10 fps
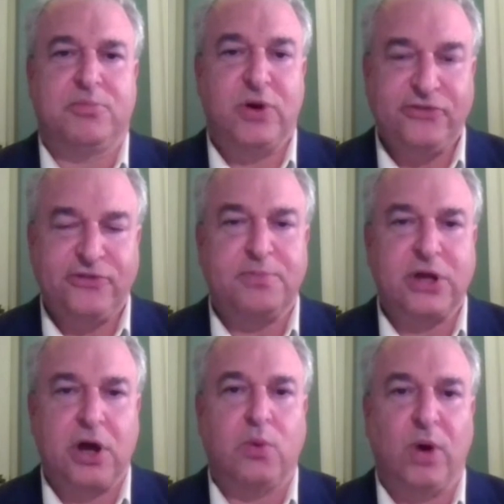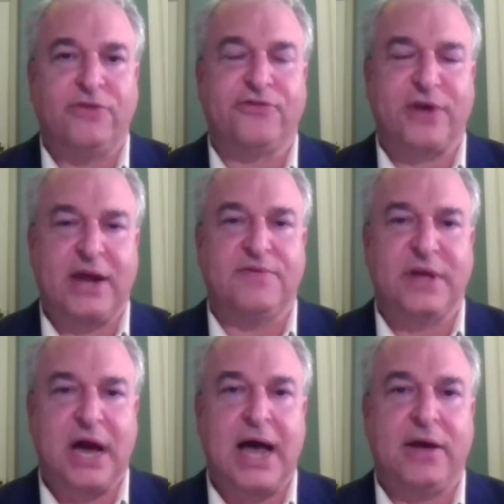principally on one side of
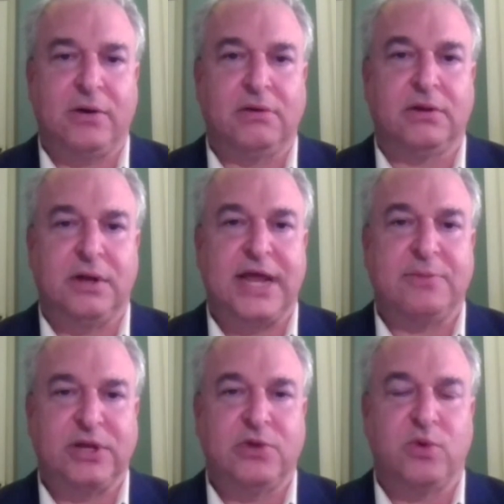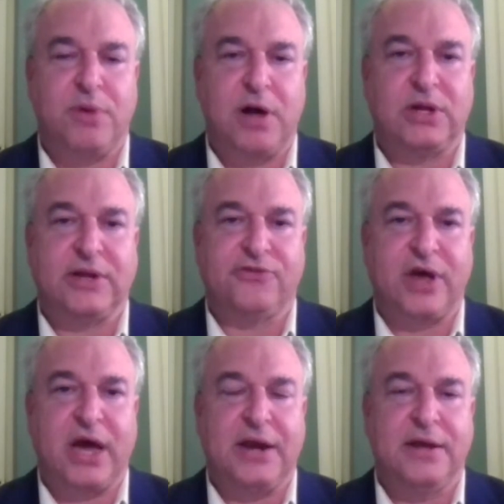the aisle, namely the Republican
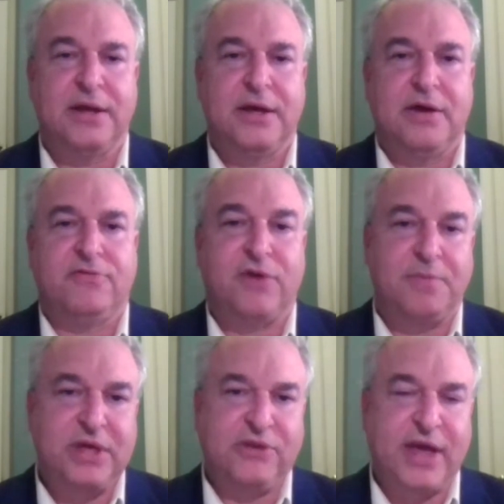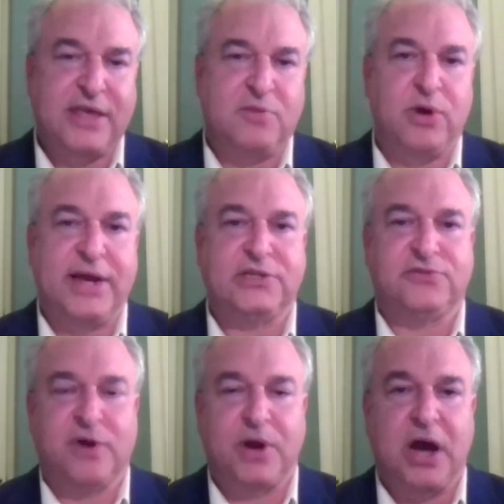side, from the executive branch,
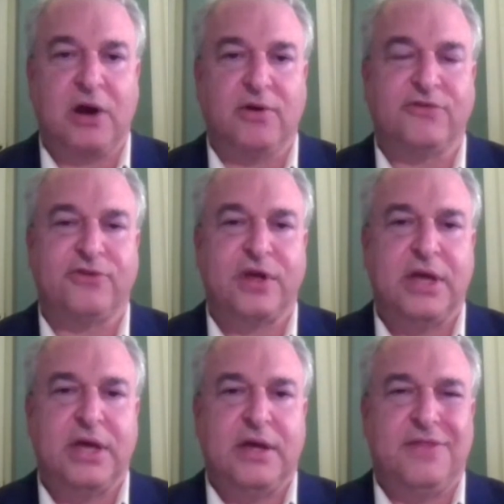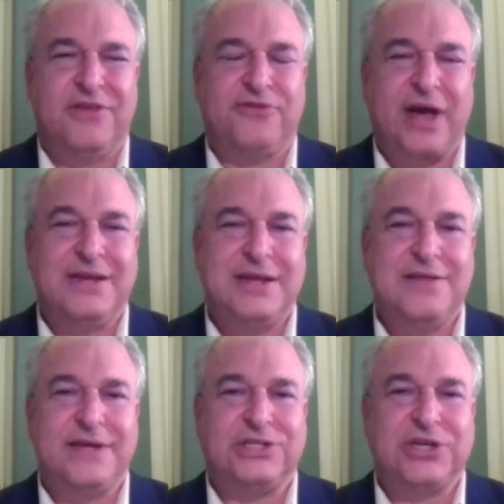from Congress, this idea
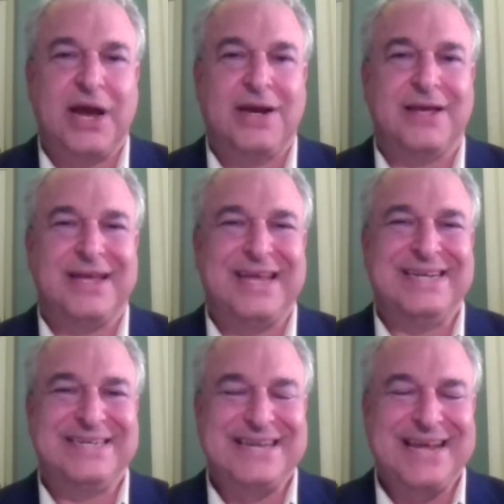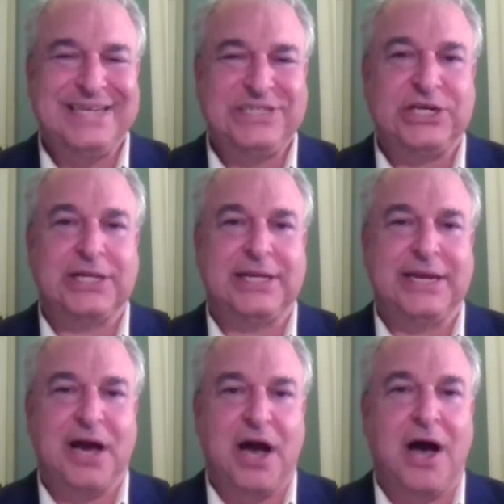that China
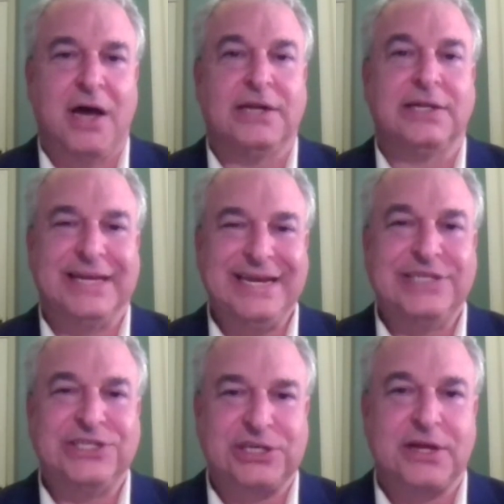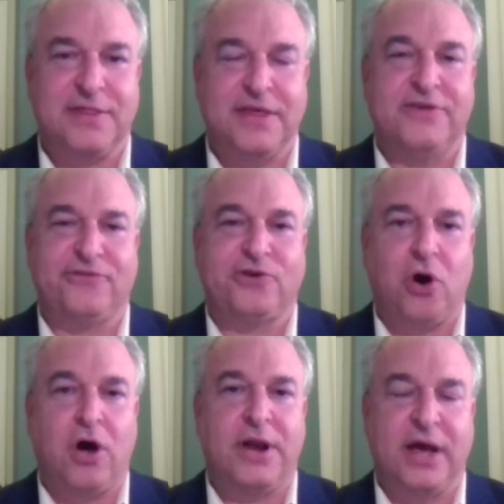intentionally unleashed this
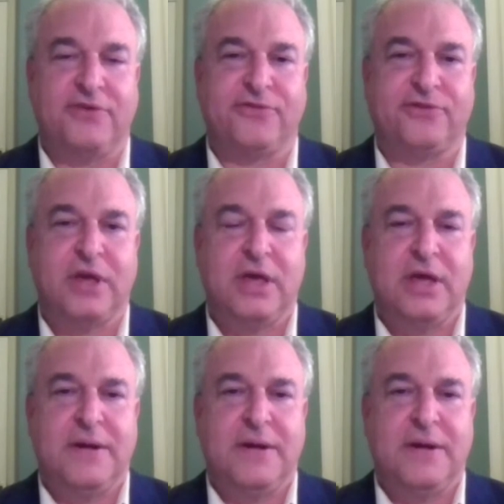on us,